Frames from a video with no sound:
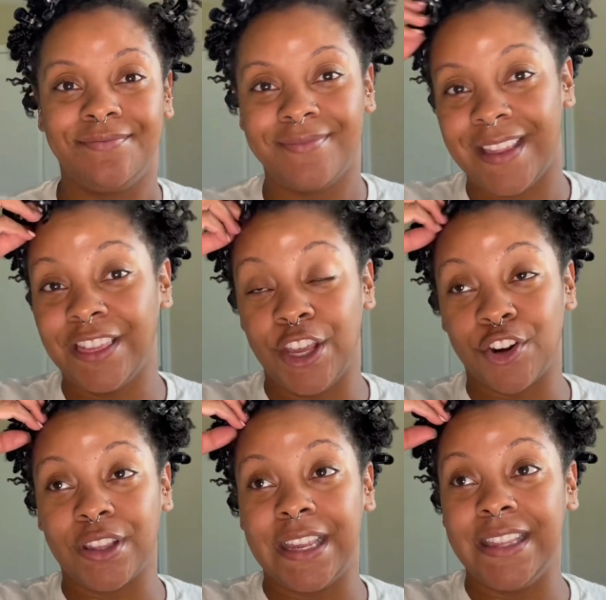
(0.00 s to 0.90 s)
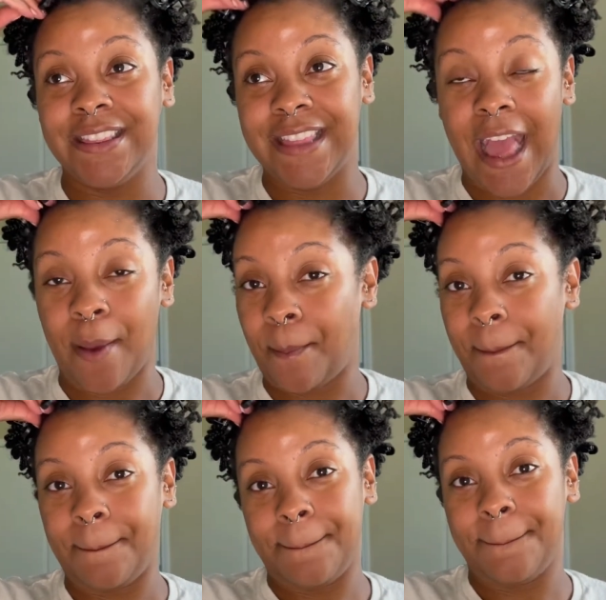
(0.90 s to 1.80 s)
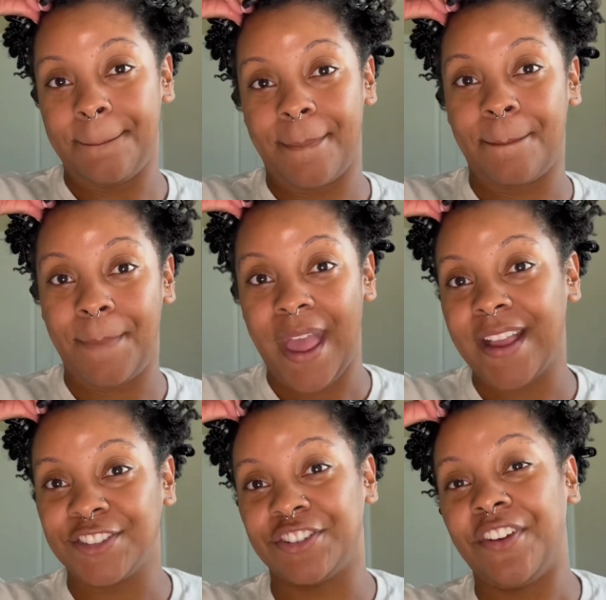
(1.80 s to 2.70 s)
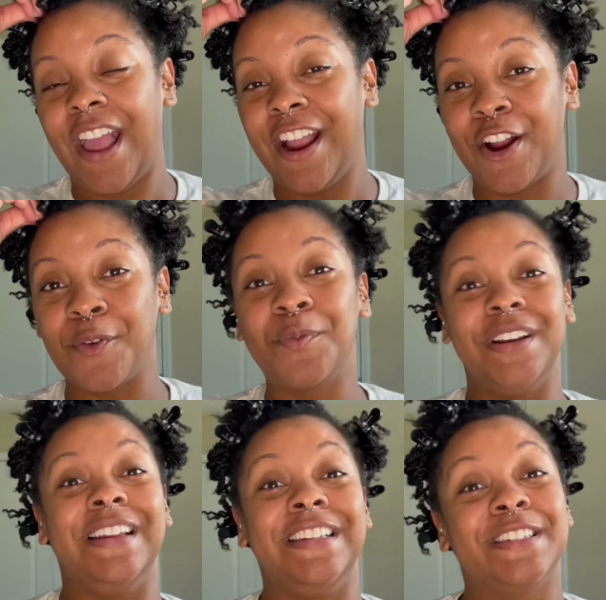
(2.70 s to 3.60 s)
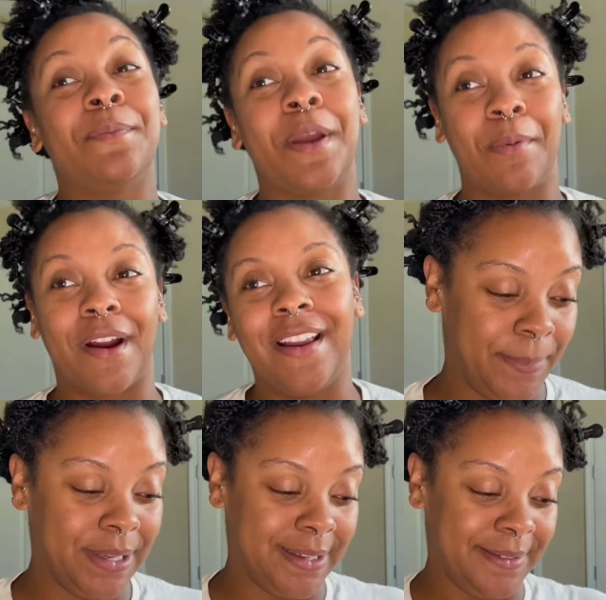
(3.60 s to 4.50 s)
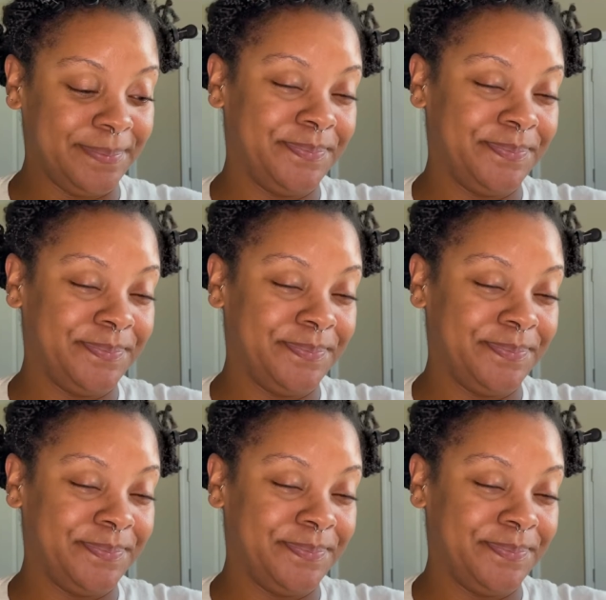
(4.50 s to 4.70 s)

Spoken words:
literally that patch of hair would need to be a braid. But